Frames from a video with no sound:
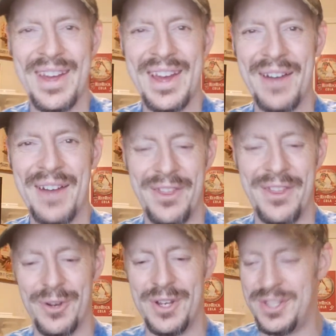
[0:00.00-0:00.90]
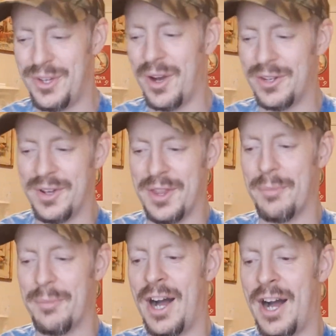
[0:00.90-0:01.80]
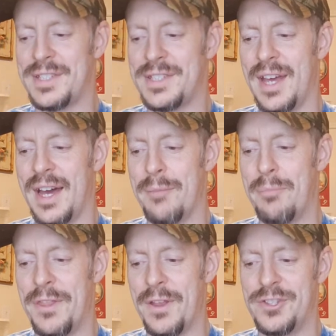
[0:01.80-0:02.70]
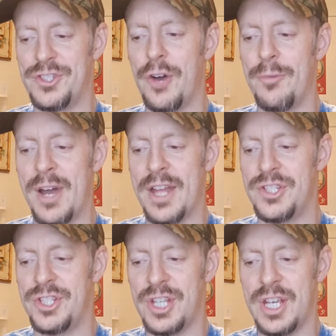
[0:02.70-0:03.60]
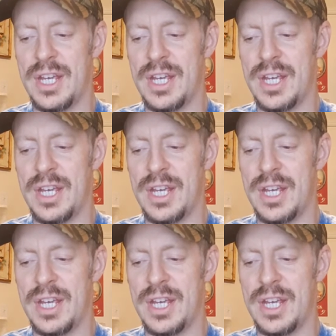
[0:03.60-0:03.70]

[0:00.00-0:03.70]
of the 3,200 in the box, but there's so much